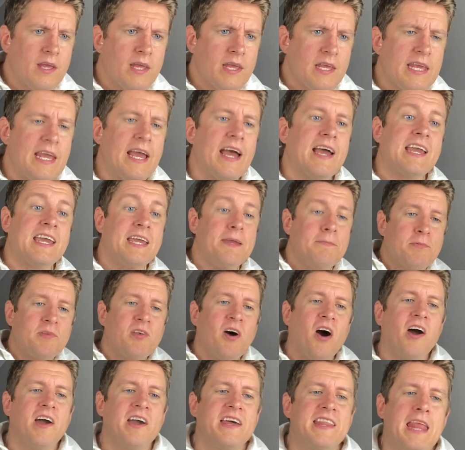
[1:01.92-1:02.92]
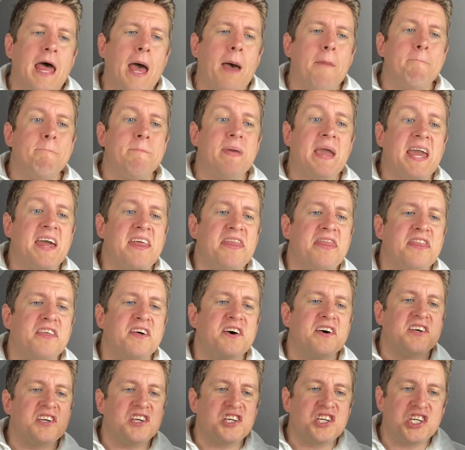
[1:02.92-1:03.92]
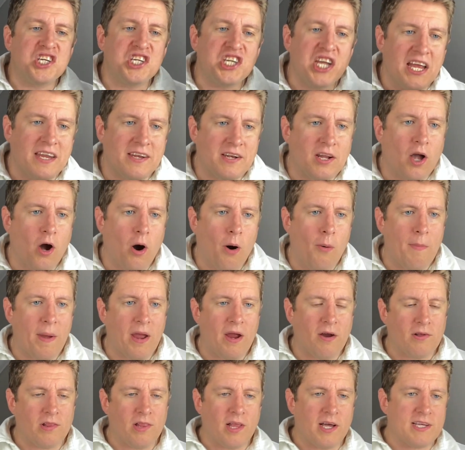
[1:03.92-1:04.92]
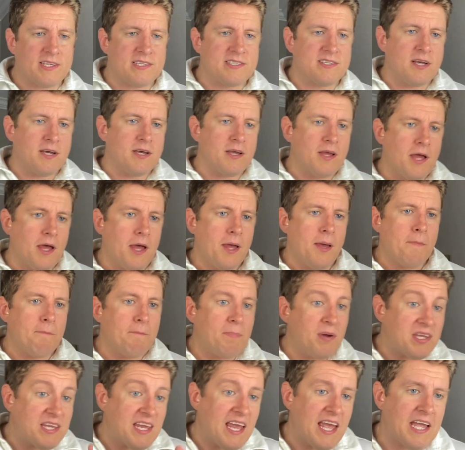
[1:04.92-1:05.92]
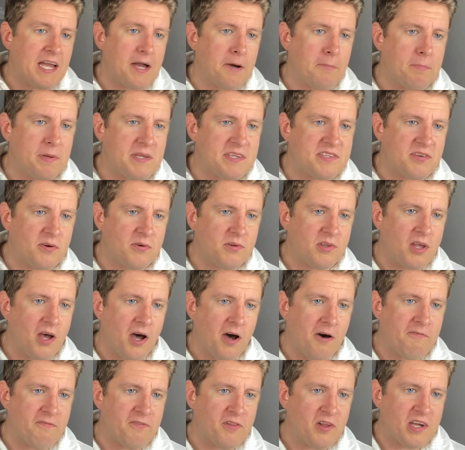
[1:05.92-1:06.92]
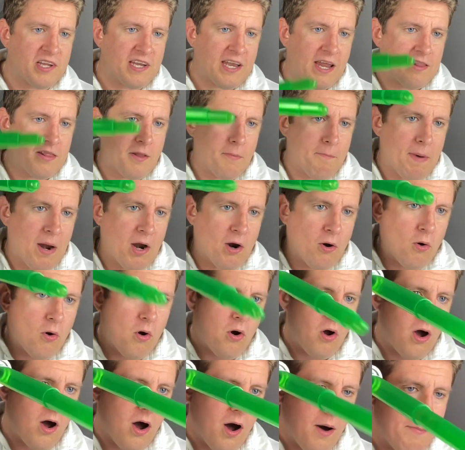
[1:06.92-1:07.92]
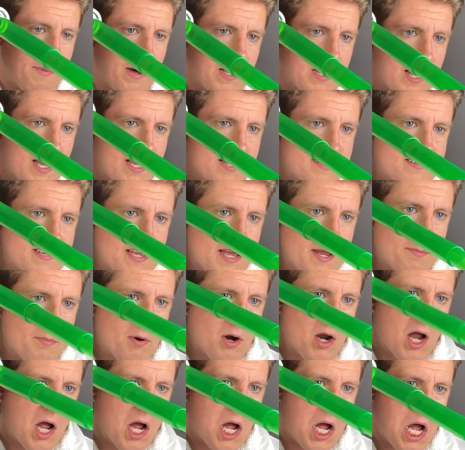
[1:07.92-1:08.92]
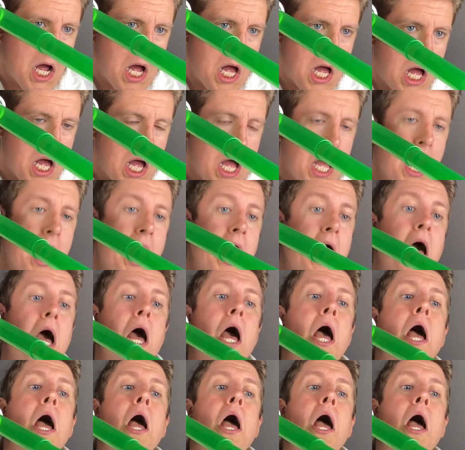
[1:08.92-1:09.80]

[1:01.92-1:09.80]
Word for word: Yeah, keep talking that bantha shit, Comair Alexa. But you ain't gonna be so tough looking down the barrel of my lightsaber, huh?